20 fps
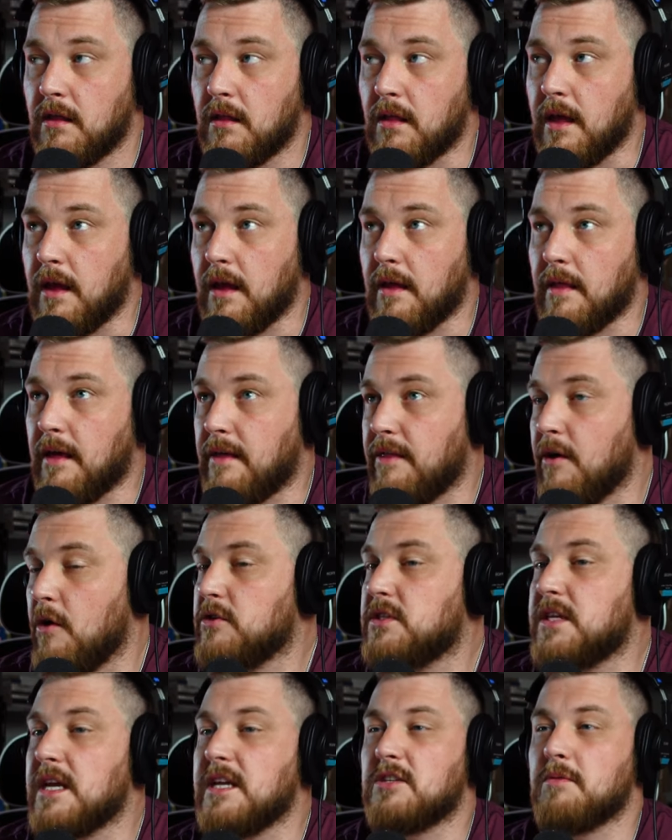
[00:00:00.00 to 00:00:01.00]
like, like
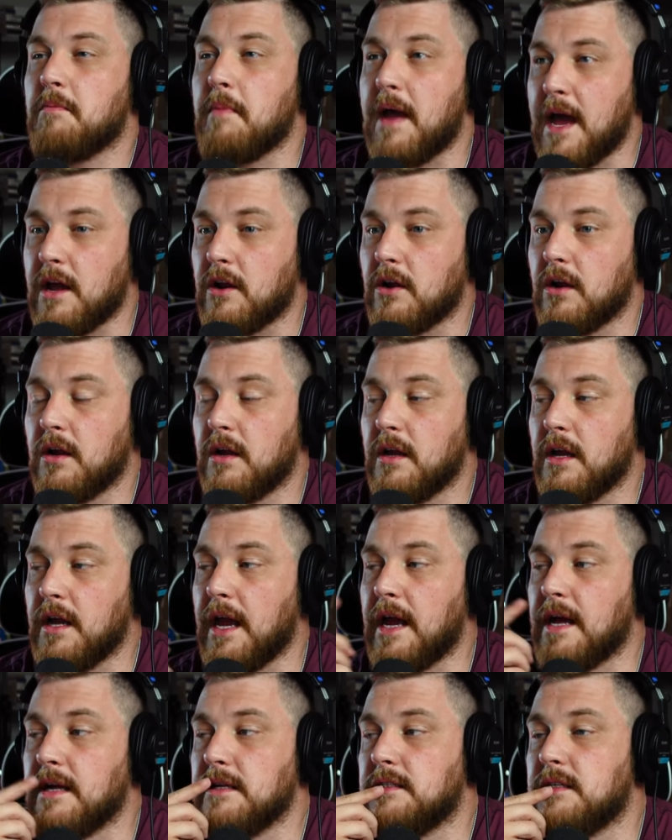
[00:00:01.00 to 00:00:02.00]
those things matter.
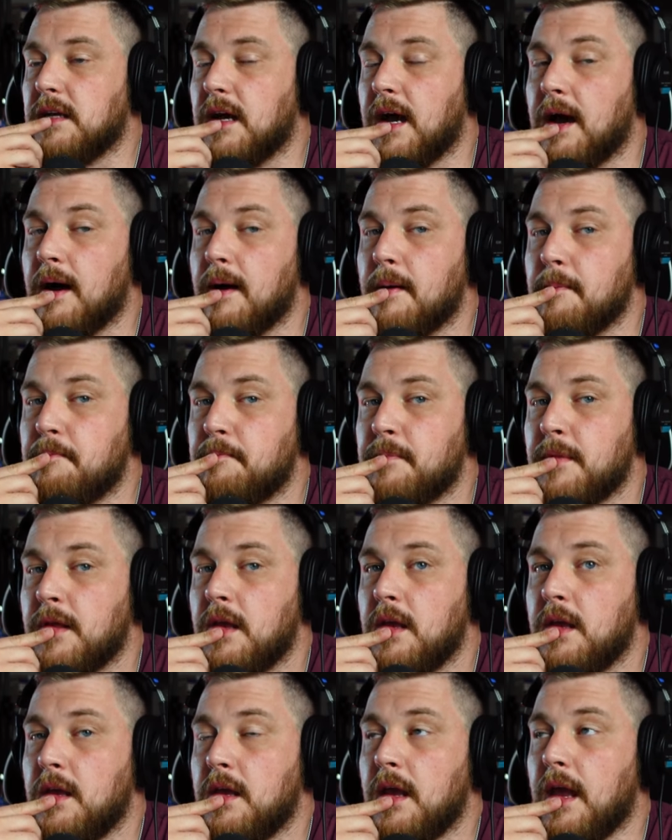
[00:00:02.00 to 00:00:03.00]
And, um,
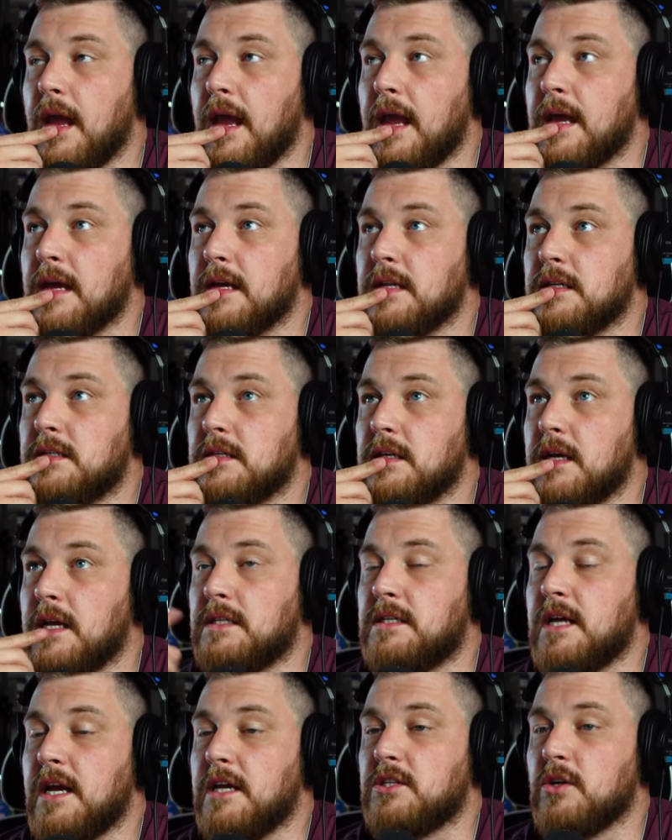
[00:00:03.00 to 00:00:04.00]
and
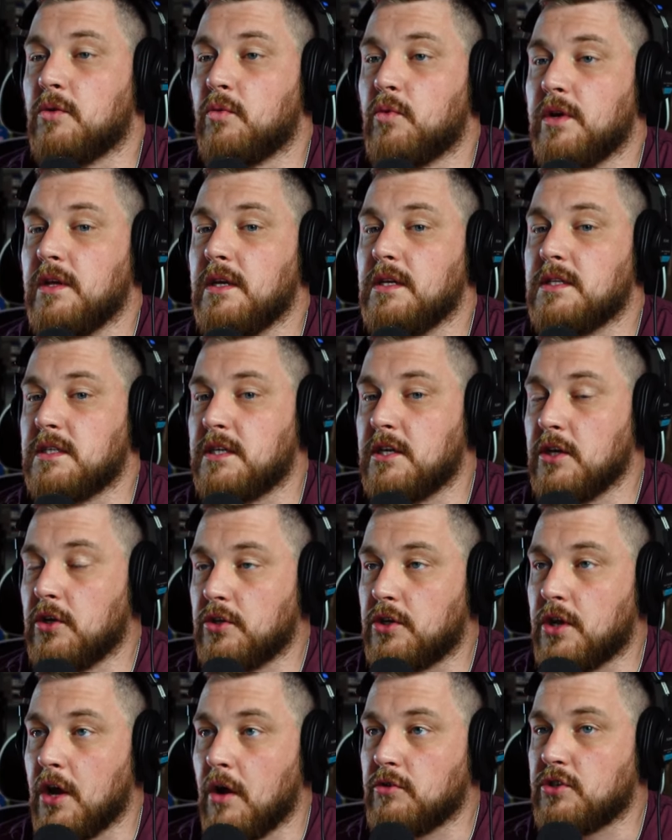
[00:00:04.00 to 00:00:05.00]
it takes a really
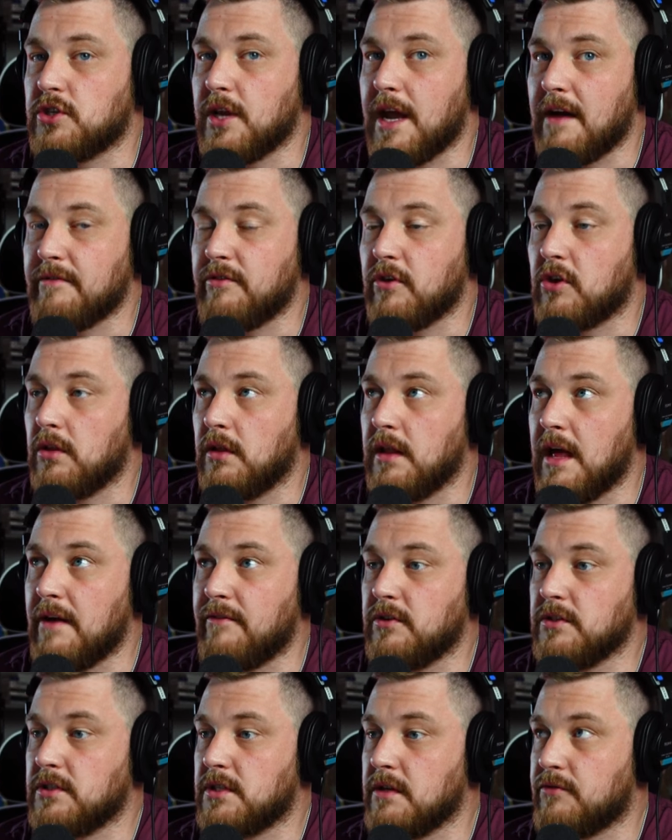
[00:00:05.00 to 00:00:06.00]
skilled coach to have the
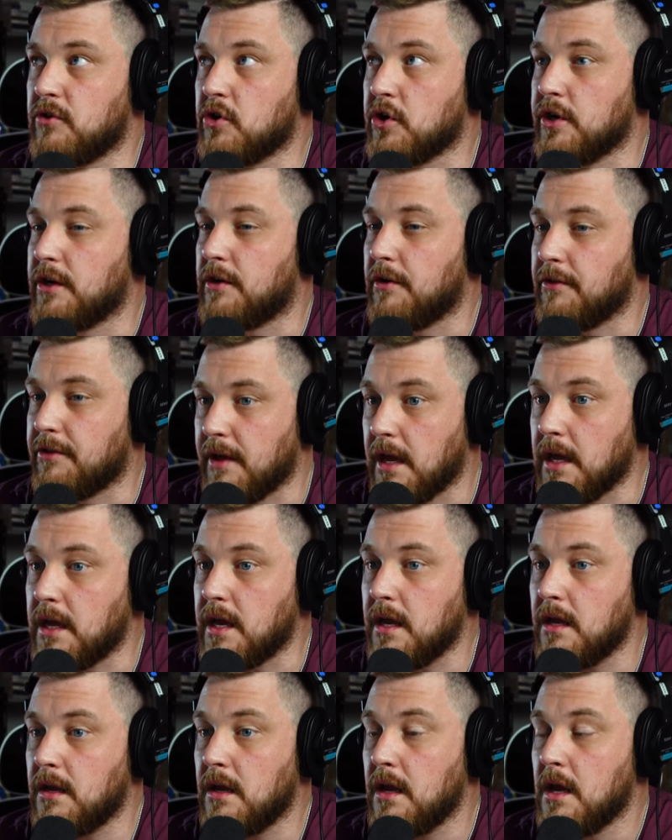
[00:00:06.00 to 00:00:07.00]
levels of critical
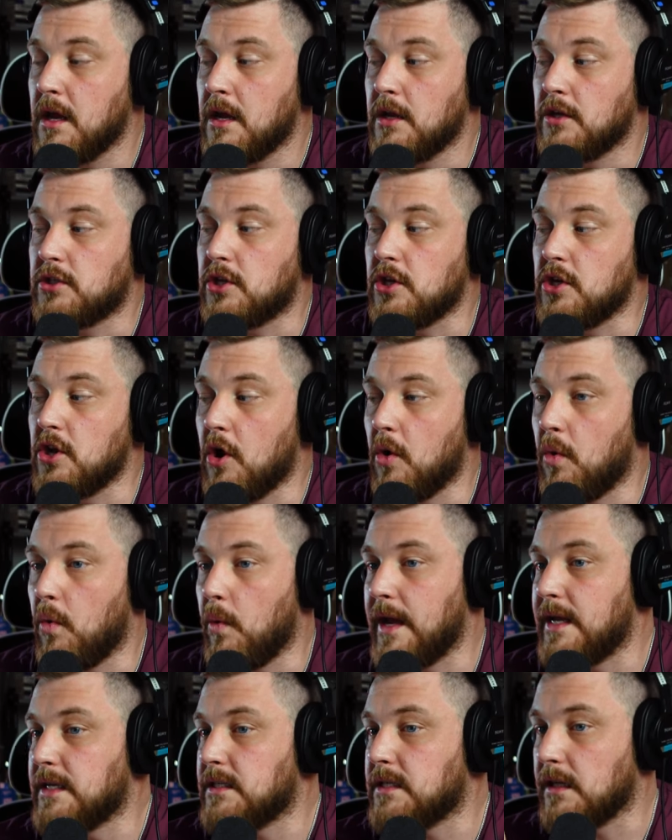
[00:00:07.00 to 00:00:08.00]
thinking to know
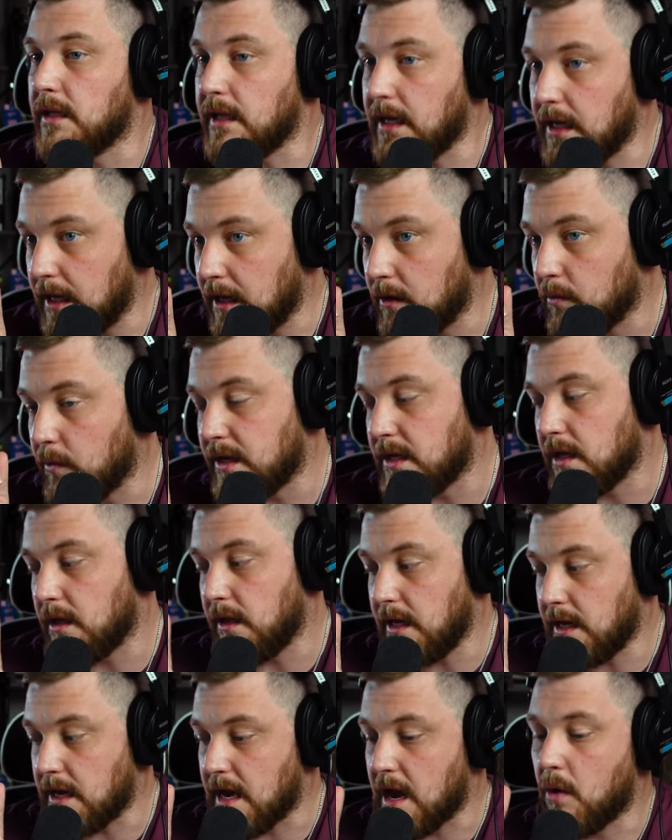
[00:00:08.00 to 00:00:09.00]
when to lean in, when to
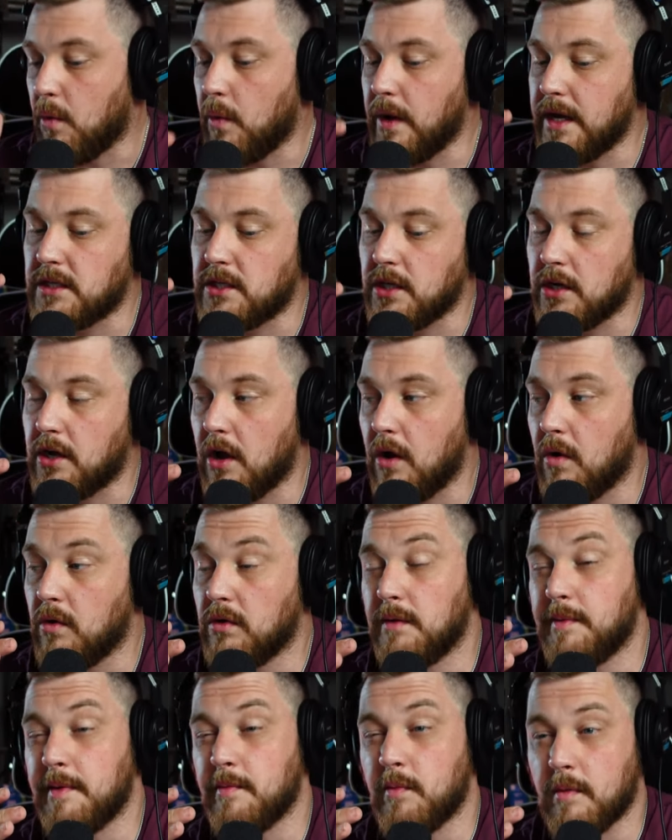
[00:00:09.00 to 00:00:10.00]
lean out, when to go a
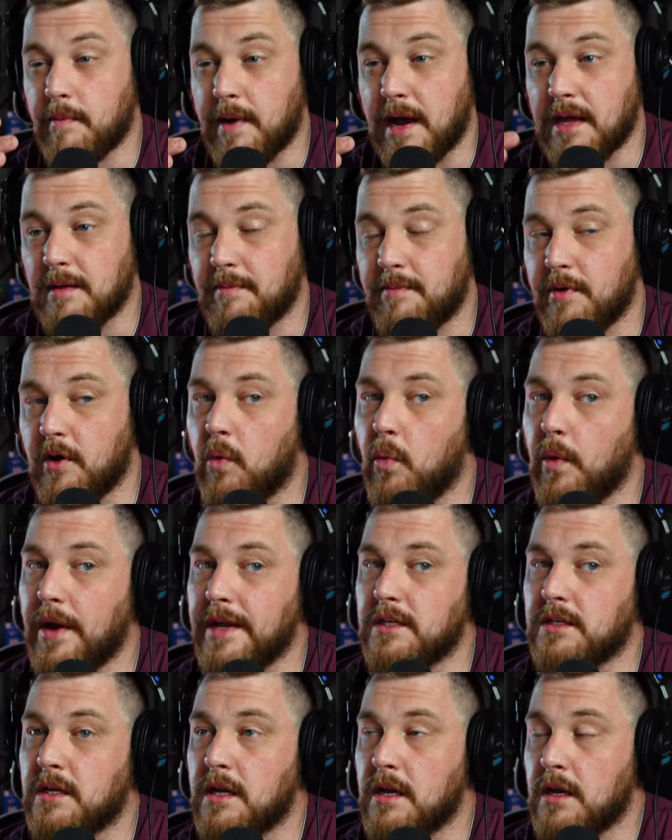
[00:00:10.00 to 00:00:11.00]
little bit more by the book,
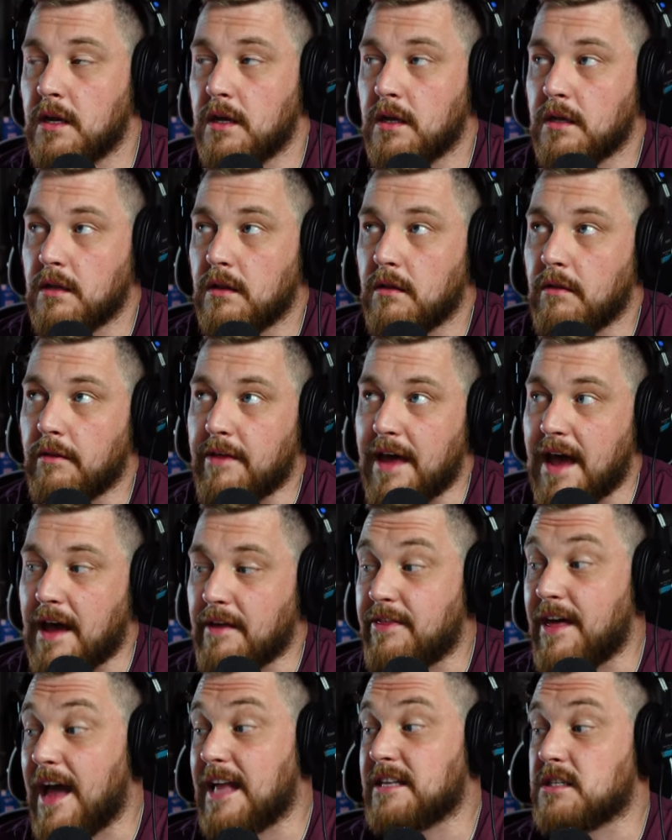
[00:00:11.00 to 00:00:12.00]
when
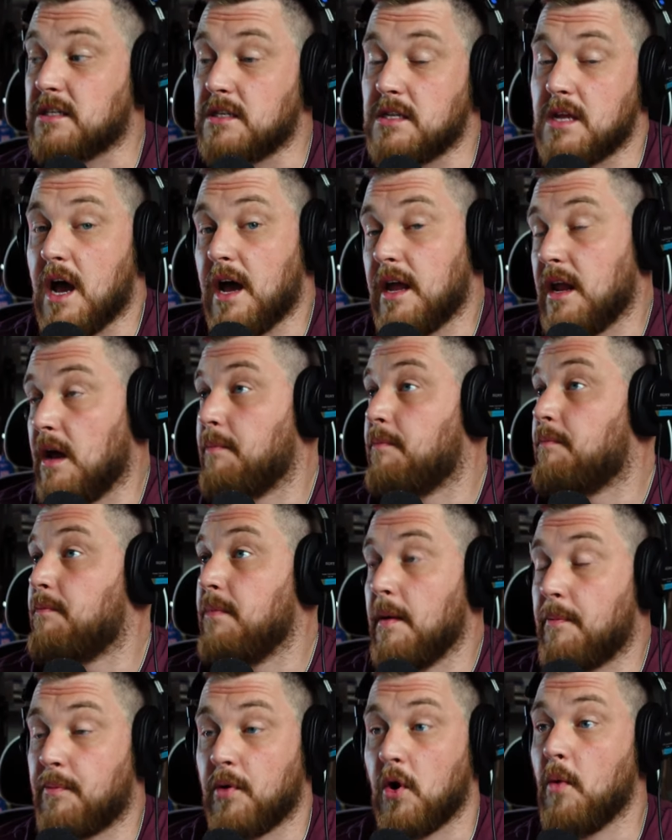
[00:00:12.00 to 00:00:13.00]
that that's not a,
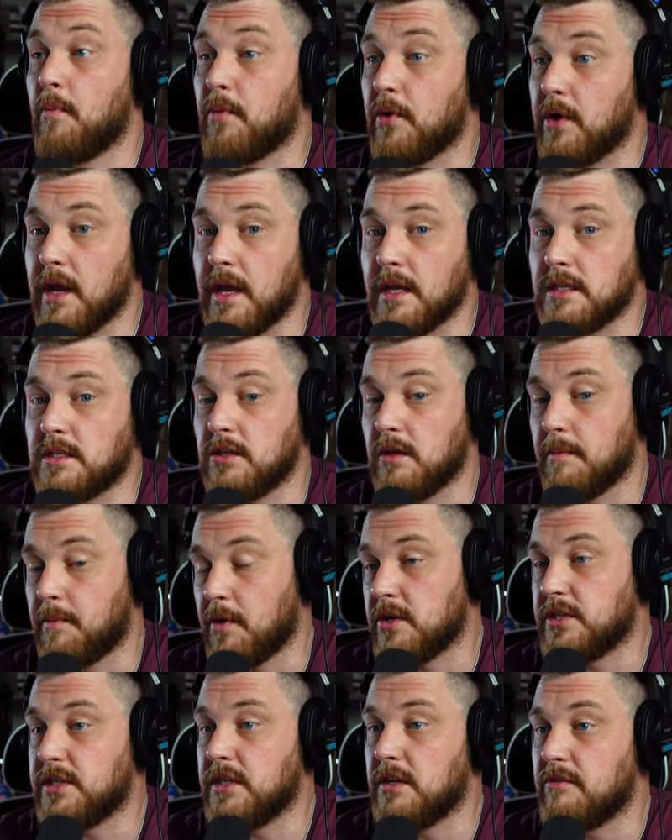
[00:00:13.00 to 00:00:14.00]
appropriate to the
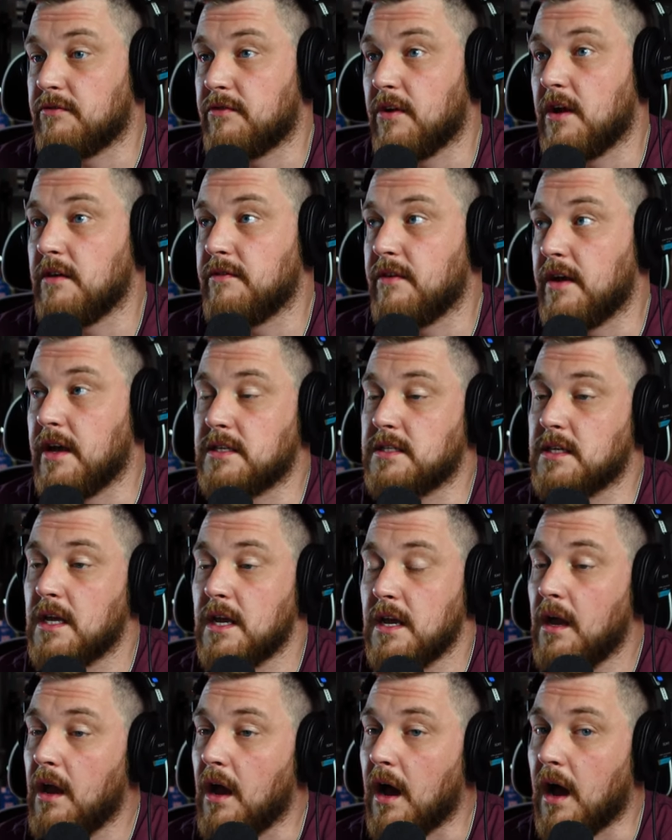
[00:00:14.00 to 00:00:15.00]
person in front of us.
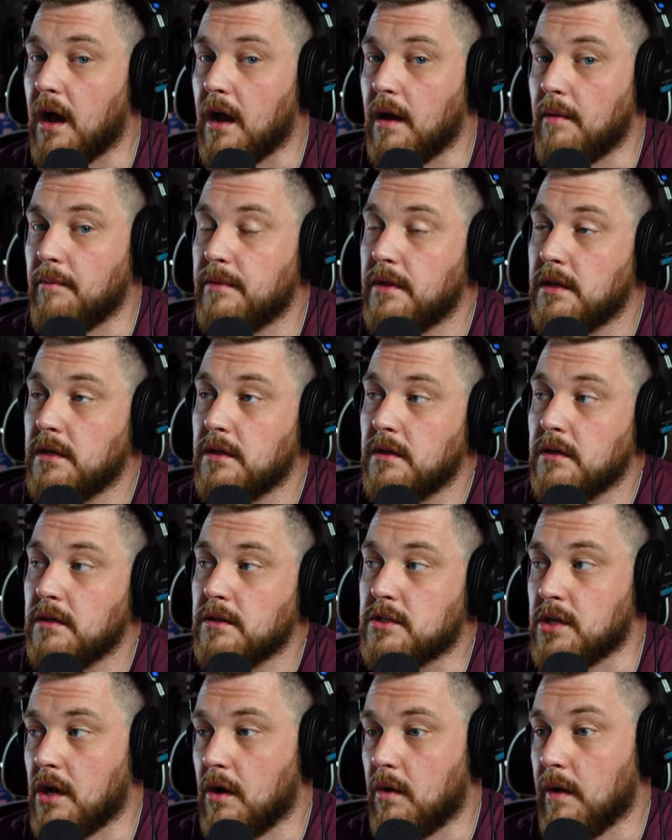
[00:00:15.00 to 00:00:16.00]
Um,
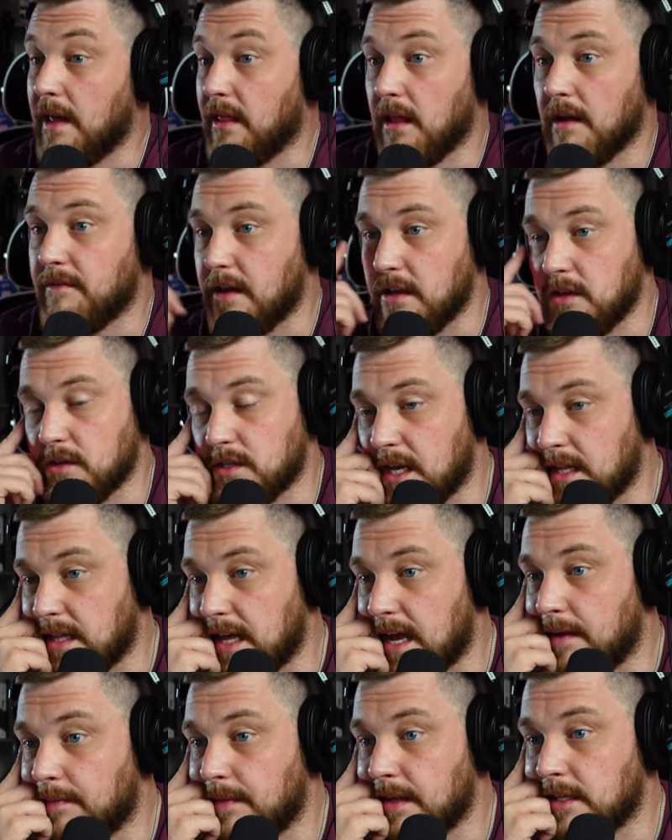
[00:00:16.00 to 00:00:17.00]
so I love that you said
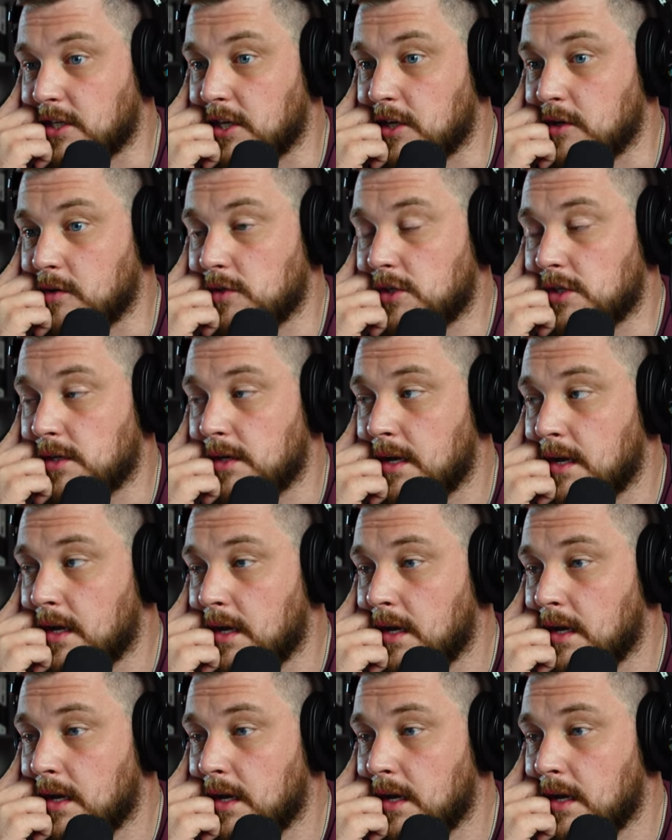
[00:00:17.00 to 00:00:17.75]
that. That's huge.